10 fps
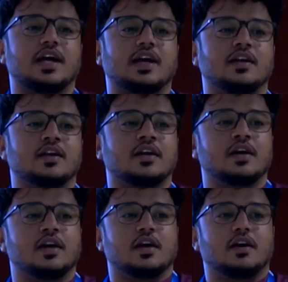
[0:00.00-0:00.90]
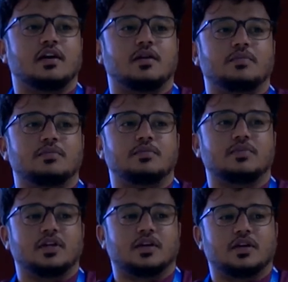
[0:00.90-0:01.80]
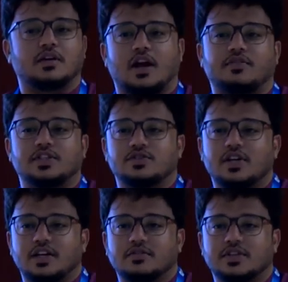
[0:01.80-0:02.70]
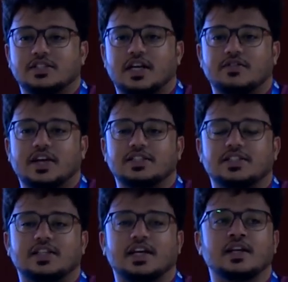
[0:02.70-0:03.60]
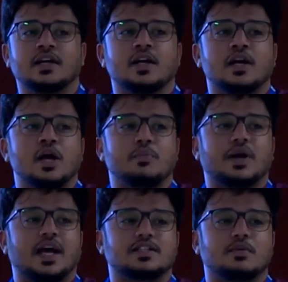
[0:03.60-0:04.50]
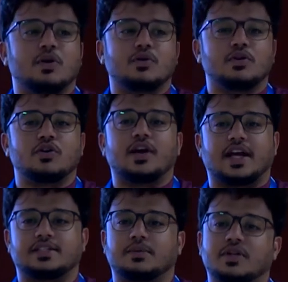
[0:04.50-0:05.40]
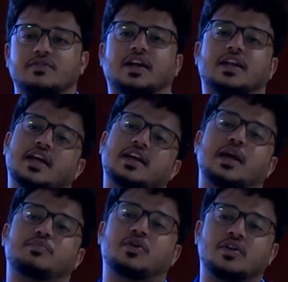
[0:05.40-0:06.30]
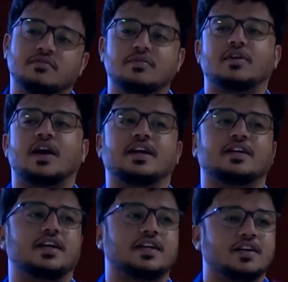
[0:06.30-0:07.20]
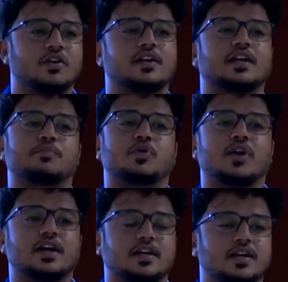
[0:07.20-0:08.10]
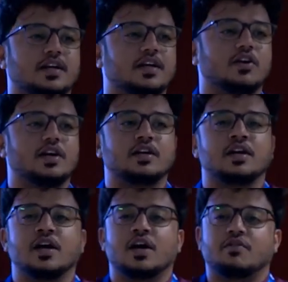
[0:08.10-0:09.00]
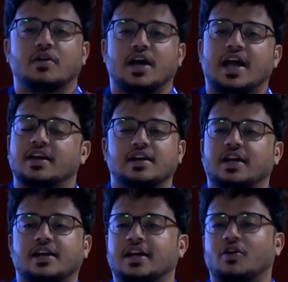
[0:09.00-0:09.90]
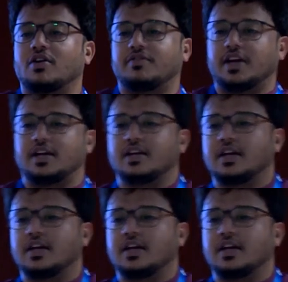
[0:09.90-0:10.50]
than uh, the graphics user interface that we guys designed. But I somehow could not accept the fact that I kept on iterating on it, kept on iterating on it, and it, it all failed.